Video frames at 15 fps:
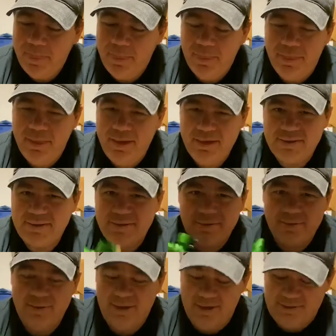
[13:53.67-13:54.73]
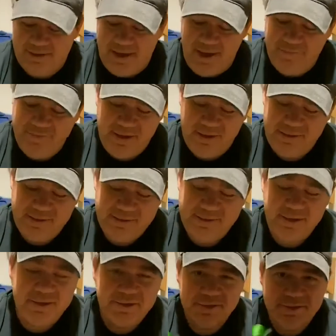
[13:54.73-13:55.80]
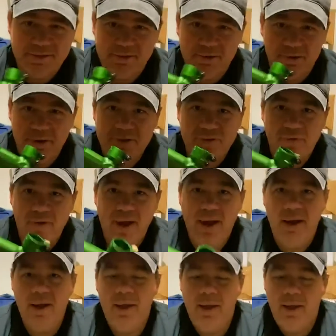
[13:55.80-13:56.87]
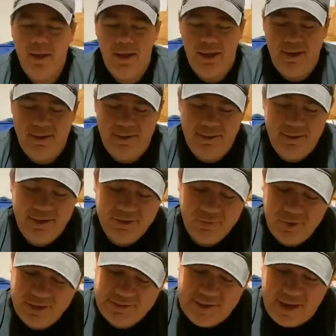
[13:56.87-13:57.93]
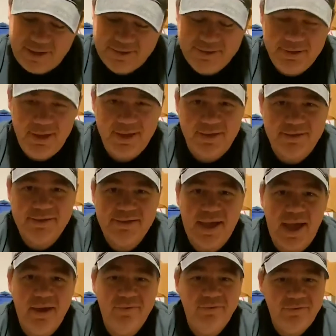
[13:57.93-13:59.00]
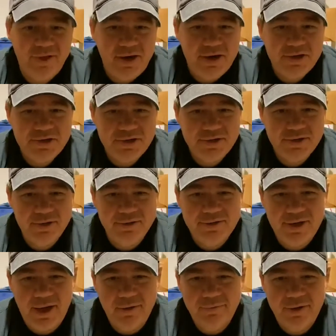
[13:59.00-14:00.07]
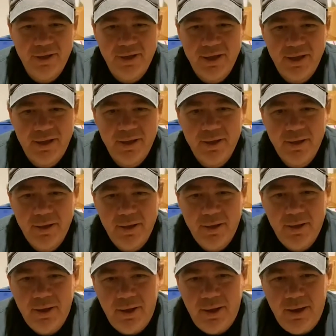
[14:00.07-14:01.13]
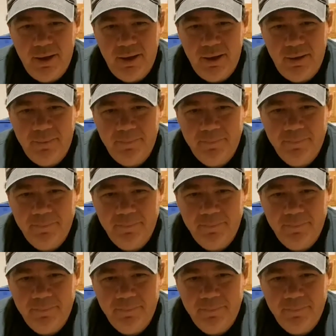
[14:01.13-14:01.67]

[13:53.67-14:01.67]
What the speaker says: This doesn't have that. This thing just looks great. And this one is actually like a satin finish, so it's not really, a